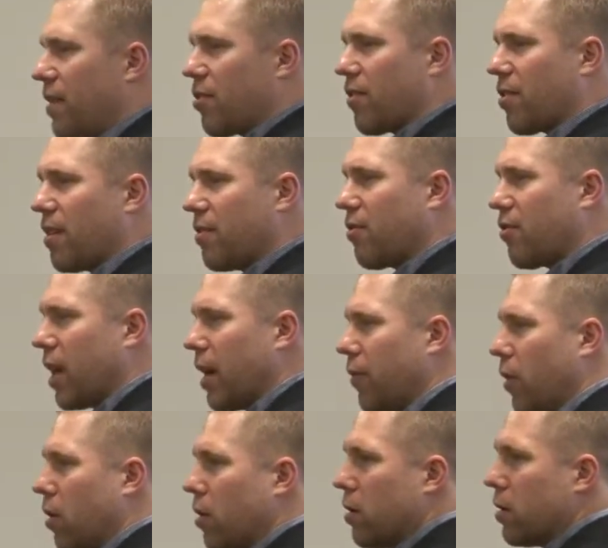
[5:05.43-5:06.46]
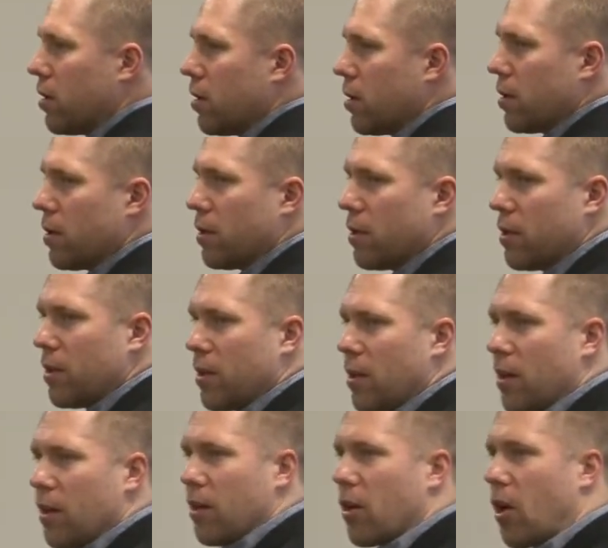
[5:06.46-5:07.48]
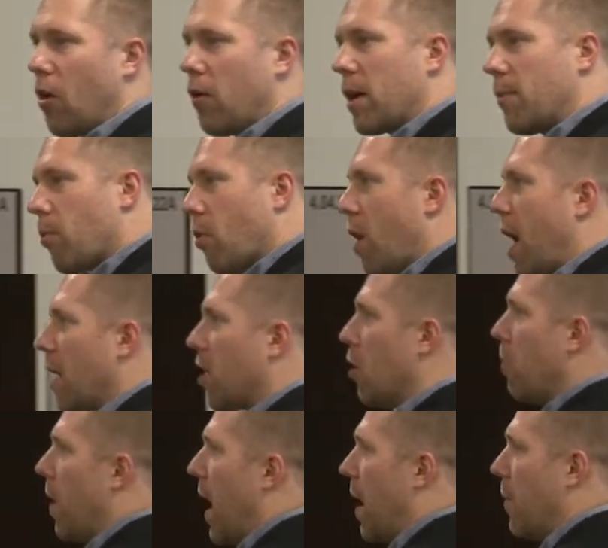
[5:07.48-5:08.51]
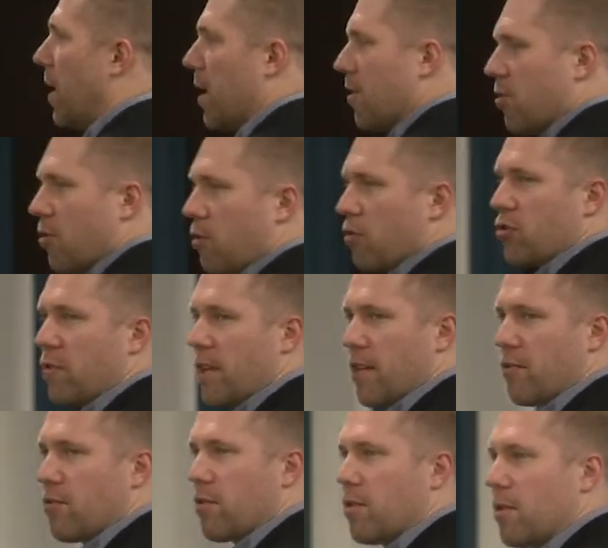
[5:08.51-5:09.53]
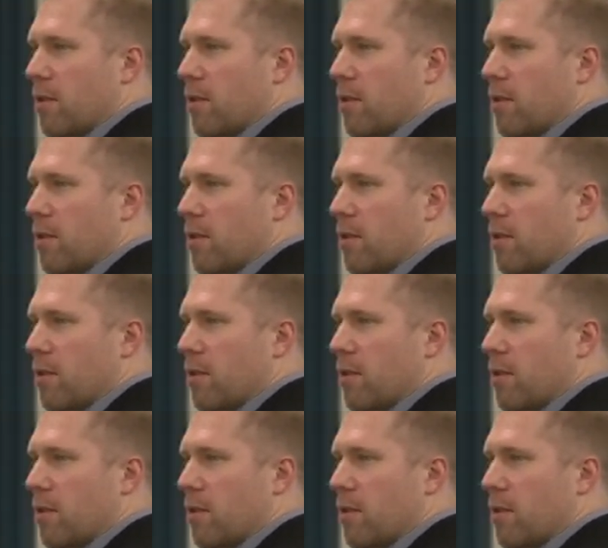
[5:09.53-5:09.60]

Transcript: this as uncivil, calling Barack Obama a socialist.